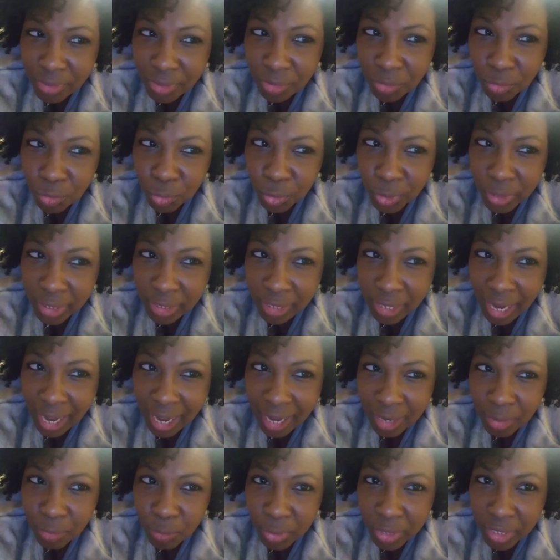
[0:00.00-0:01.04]
When
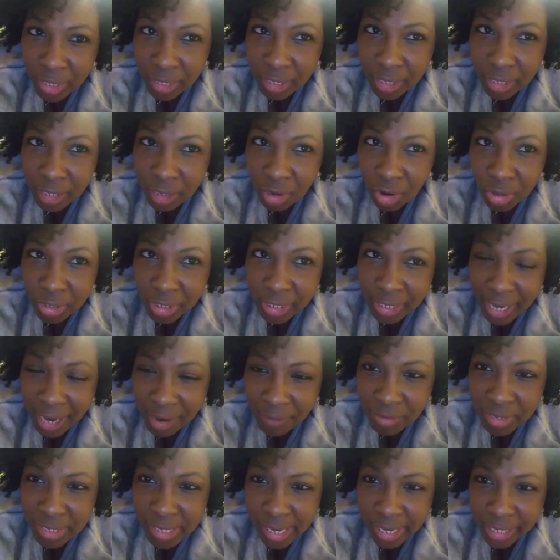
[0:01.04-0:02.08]
I went in on an
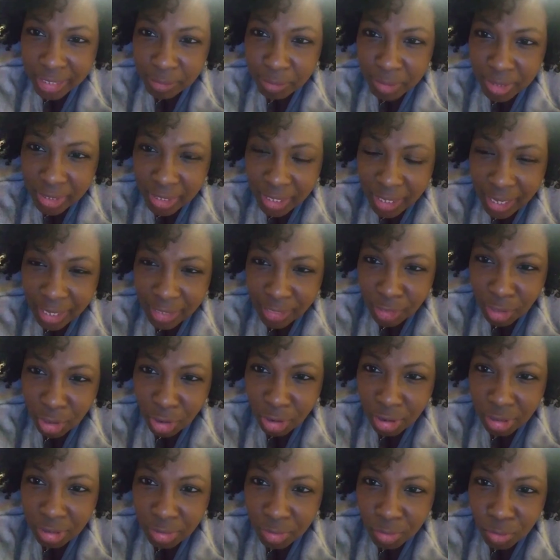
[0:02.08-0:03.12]
advertisement that I
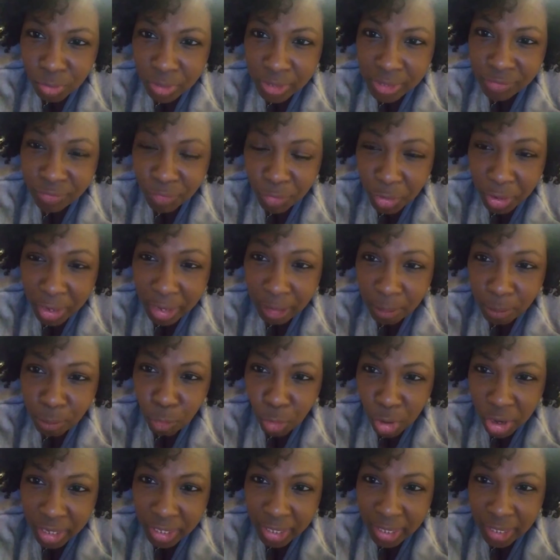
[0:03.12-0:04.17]
thought was for help
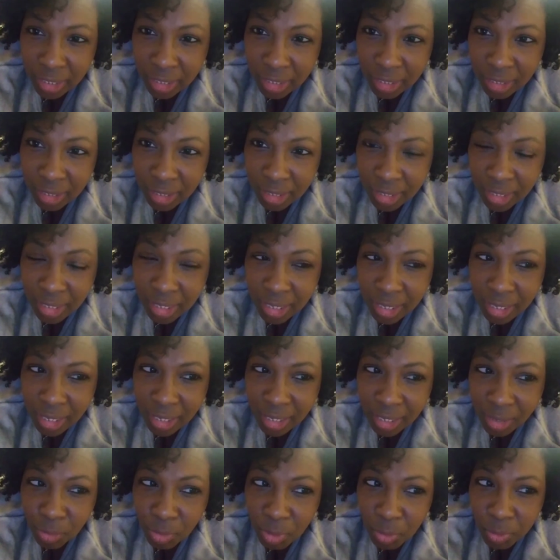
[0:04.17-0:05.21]
wanted
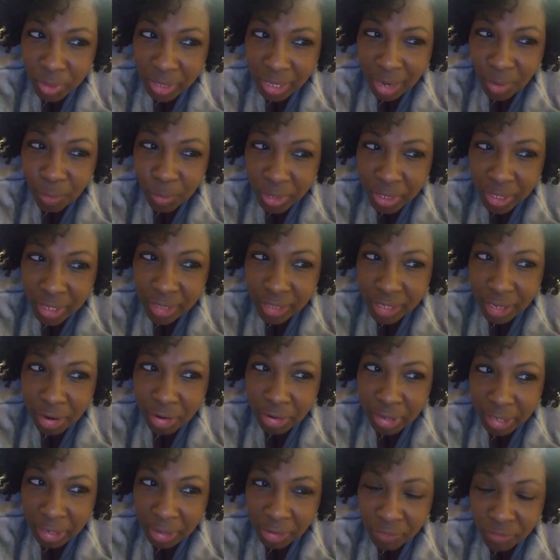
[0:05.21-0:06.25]
well, when I went in there
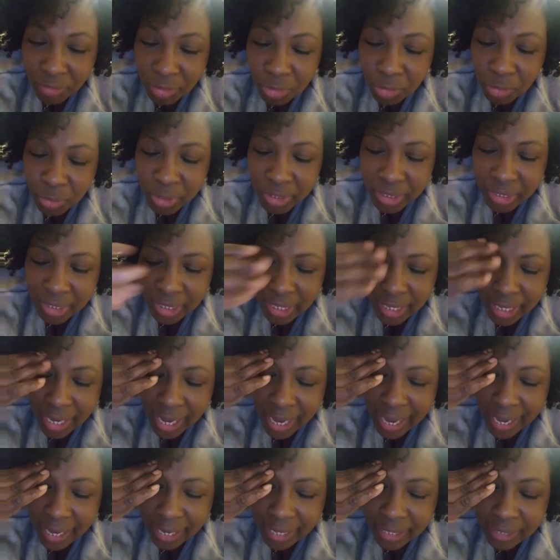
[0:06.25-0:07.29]
and interviewed with the
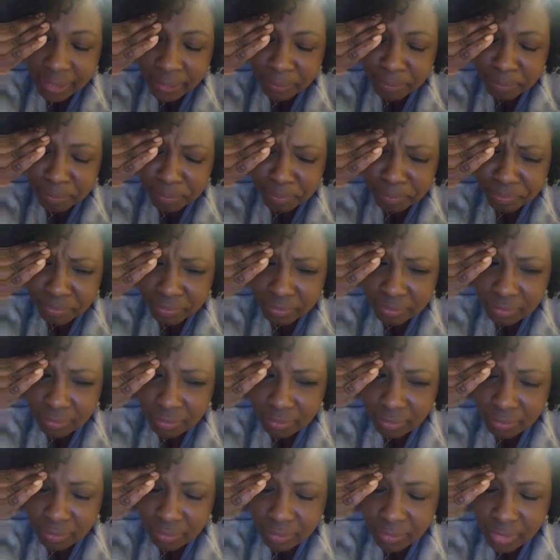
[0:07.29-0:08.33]
guy,
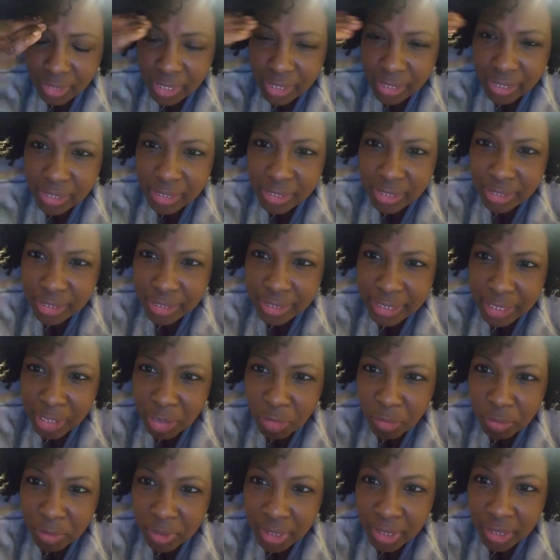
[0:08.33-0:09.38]
he did
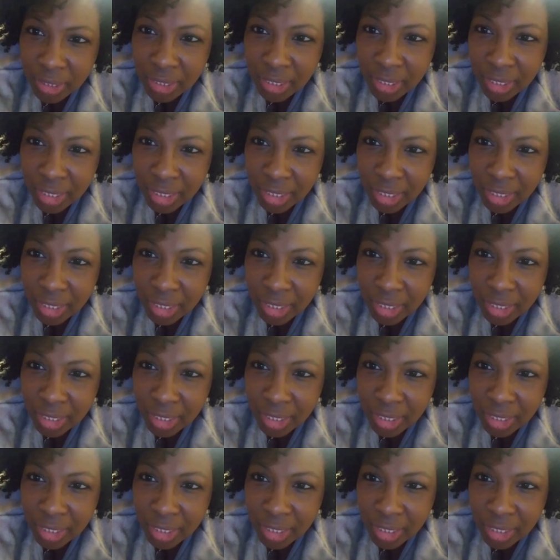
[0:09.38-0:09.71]
tell me